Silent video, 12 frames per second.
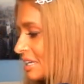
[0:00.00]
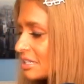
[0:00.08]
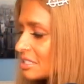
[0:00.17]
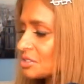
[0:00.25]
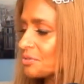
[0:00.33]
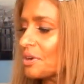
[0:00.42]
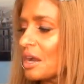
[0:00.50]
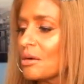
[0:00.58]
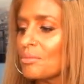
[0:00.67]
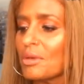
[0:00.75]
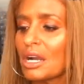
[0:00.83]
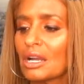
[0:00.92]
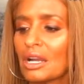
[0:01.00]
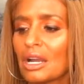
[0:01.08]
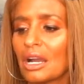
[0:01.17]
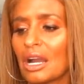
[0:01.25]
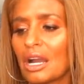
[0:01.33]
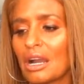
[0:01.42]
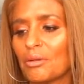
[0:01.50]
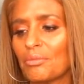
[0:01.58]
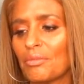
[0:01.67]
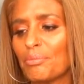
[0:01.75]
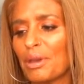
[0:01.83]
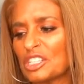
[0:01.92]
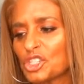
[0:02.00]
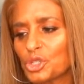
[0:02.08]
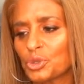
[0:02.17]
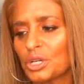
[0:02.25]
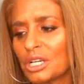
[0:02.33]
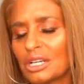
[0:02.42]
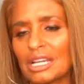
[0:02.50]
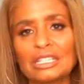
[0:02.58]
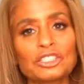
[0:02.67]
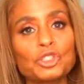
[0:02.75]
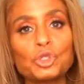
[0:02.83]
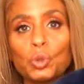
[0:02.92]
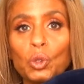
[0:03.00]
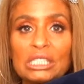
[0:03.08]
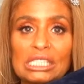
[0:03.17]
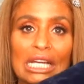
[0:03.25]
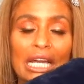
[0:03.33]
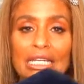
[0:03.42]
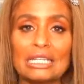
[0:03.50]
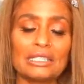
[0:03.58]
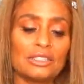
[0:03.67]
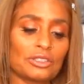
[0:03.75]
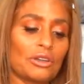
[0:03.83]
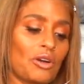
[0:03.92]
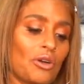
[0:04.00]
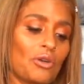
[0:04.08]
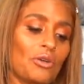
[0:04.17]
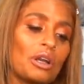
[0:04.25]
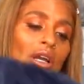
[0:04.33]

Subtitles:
it is from Bedshore. It's dual-sided, so